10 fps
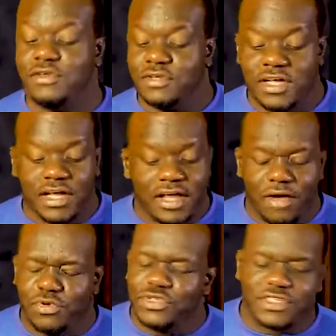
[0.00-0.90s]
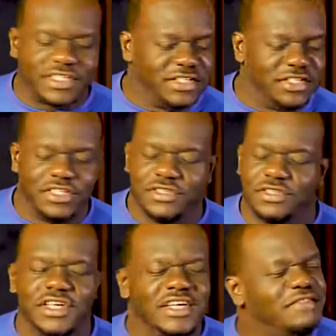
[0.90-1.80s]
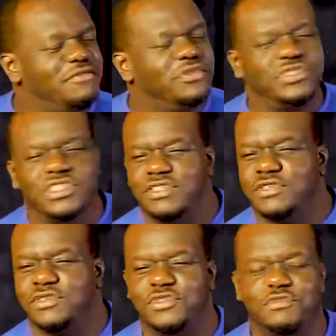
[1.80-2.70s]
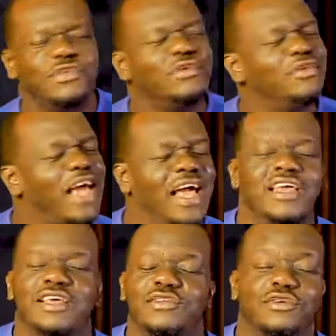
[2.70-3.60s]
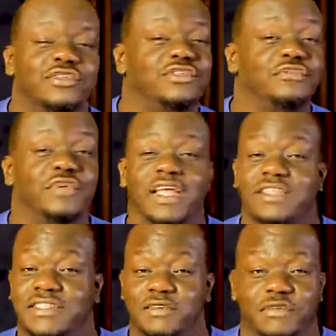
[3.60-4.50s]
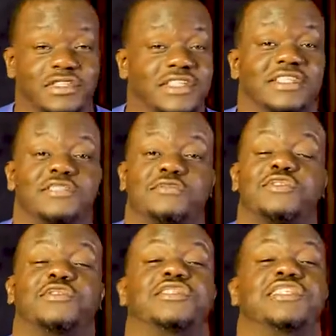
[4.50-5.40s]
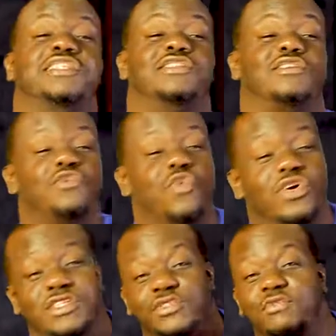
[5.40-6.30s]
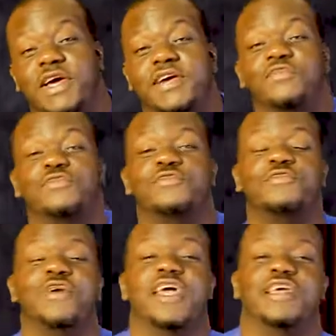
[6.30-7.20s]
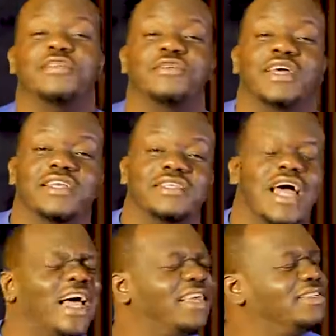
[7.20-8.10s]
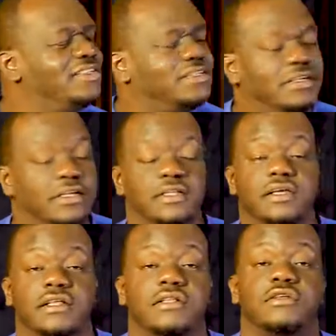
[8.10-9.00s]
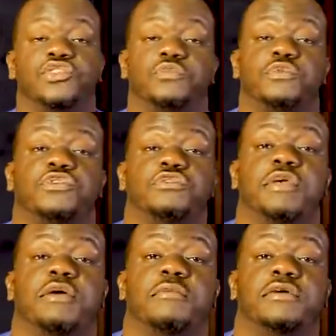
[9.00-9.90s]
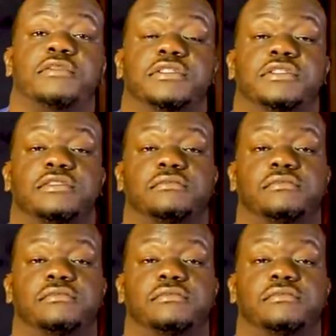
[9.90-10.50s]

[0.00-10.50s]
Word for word: Lord, I want to see Jesus. Reveal Jesus to me. Lord, I, because you've heard several testimonies. Someone said, Jesus walked into my room, you know, and, and ah, eh. the Lord spoke to me about it.